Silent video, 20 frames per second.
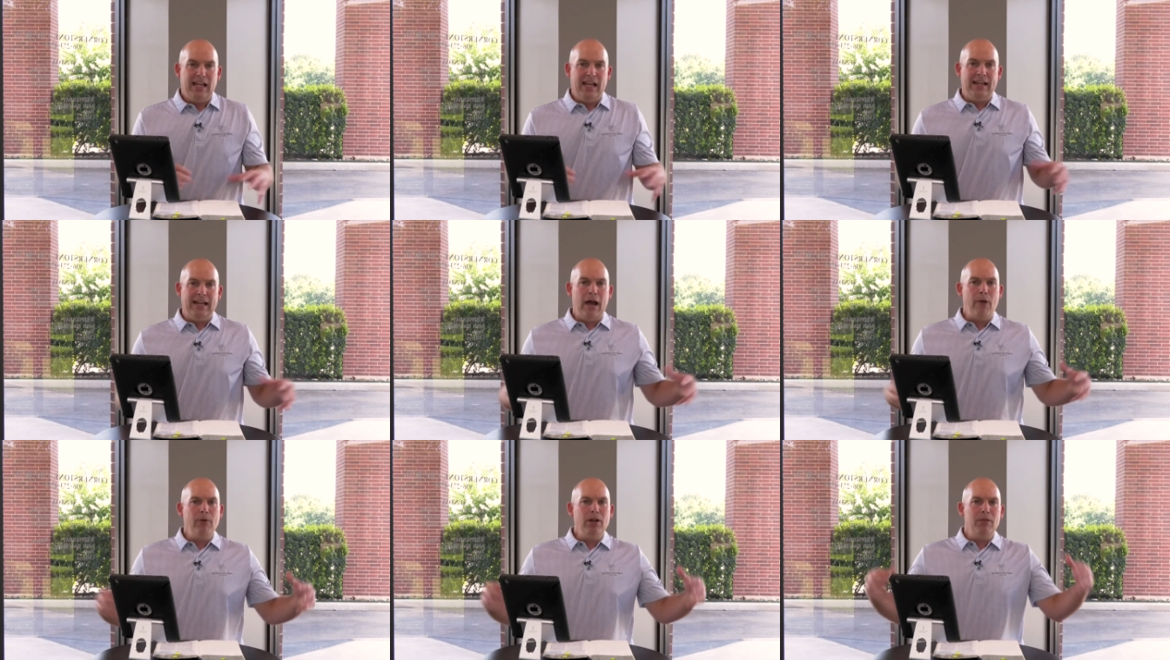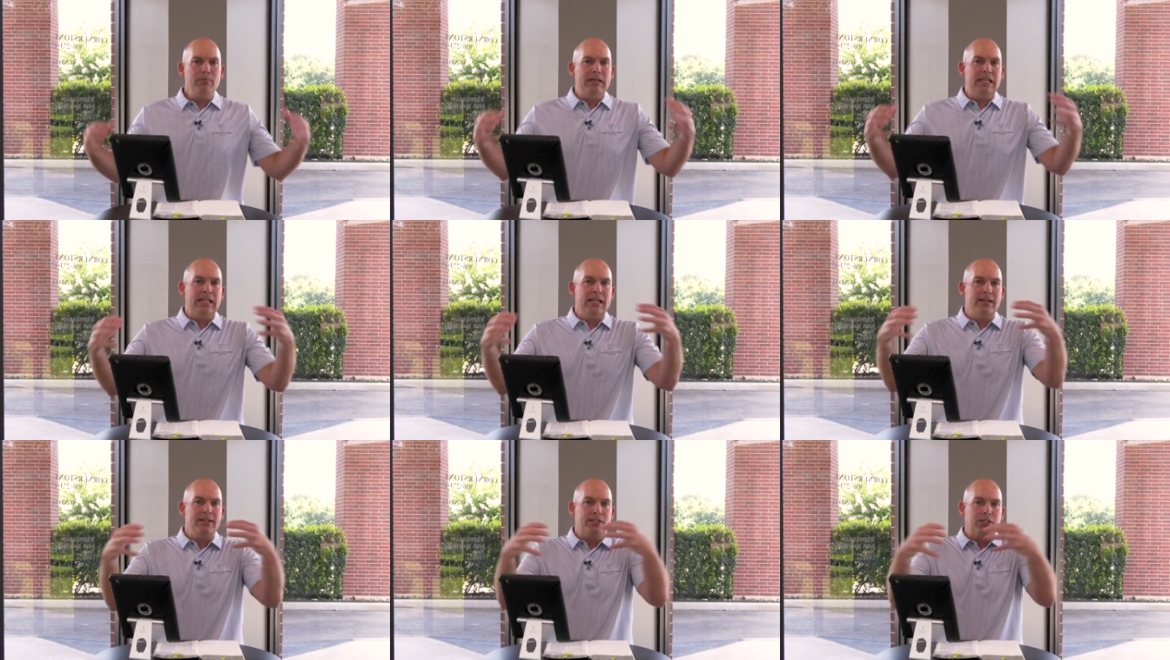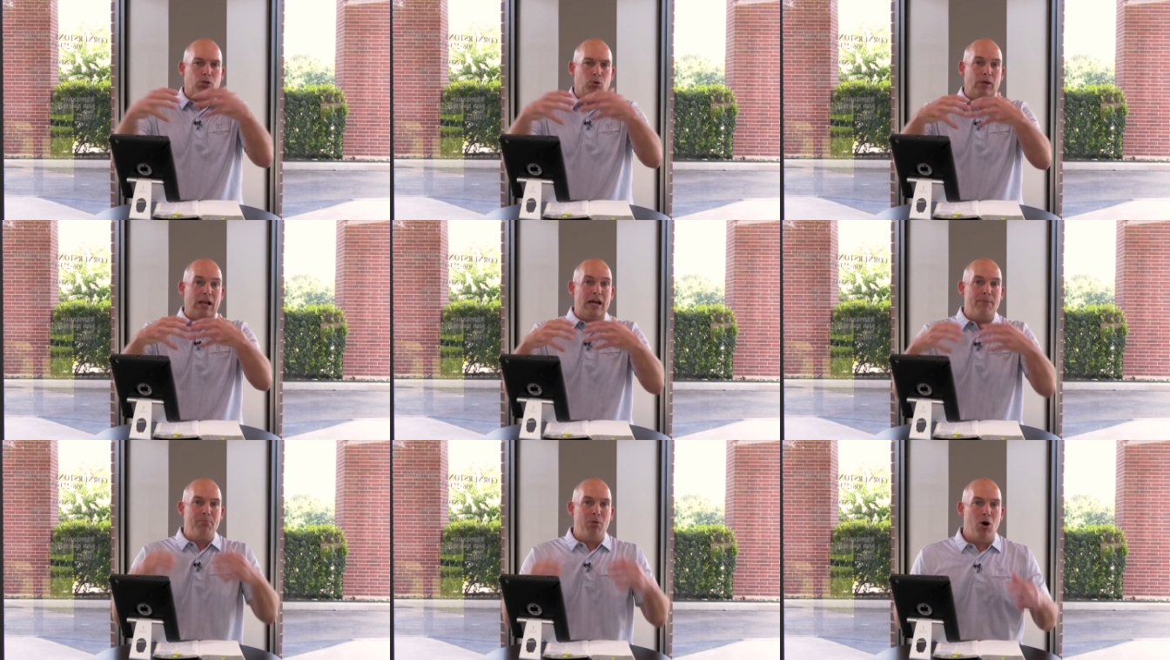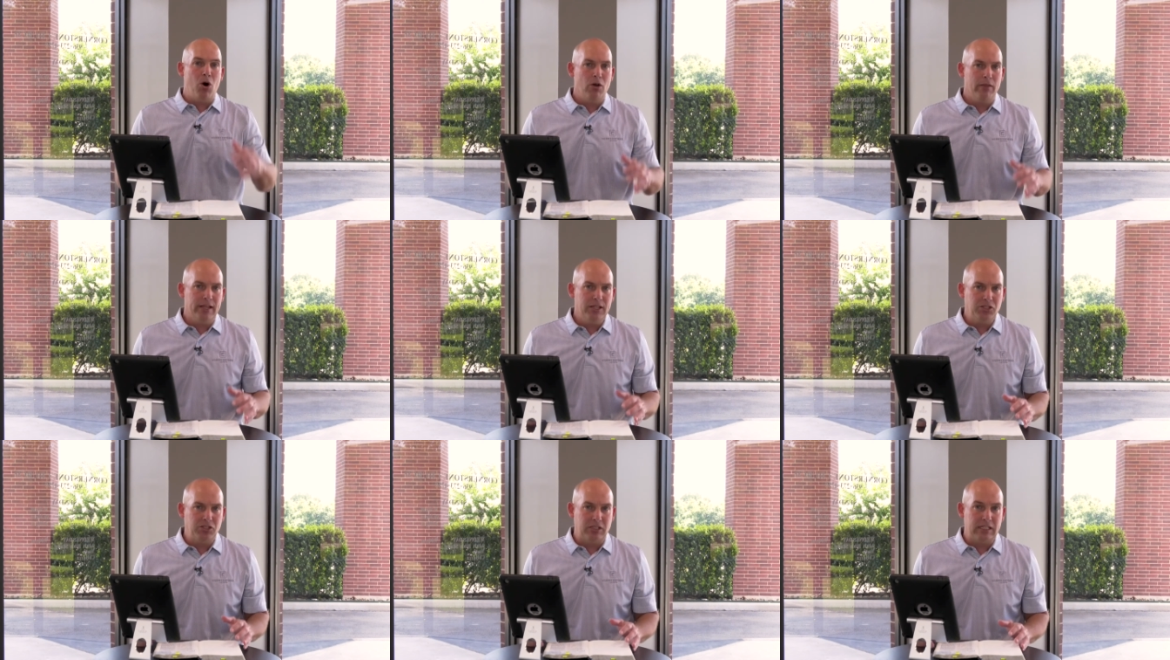And I want to begin to wrap all
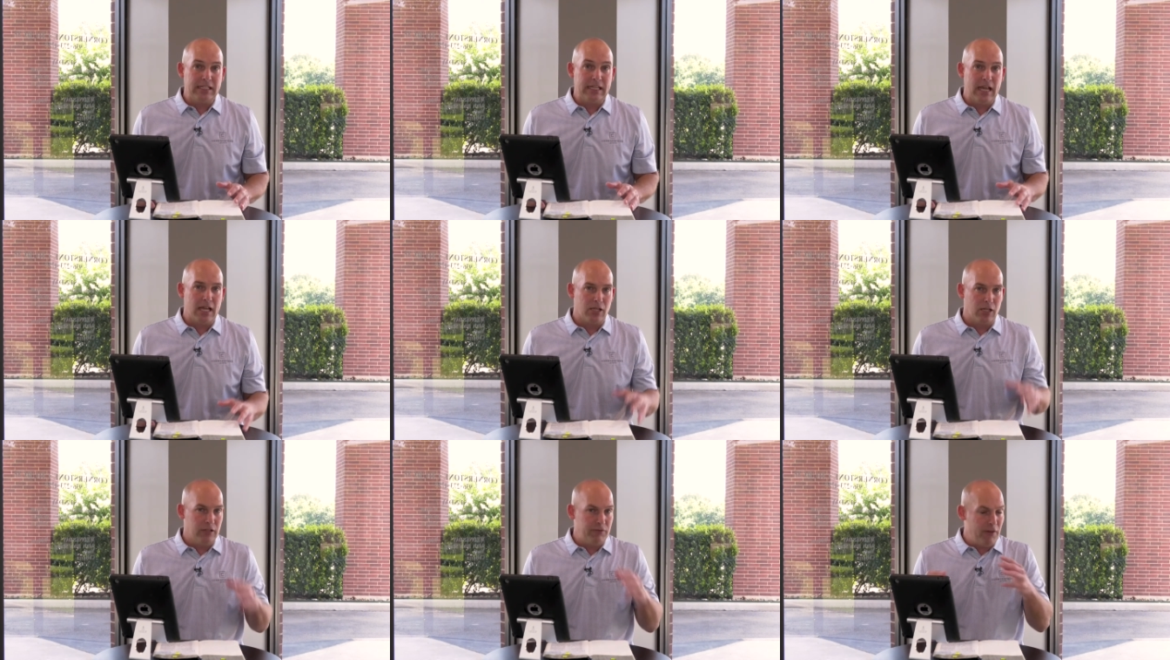this together.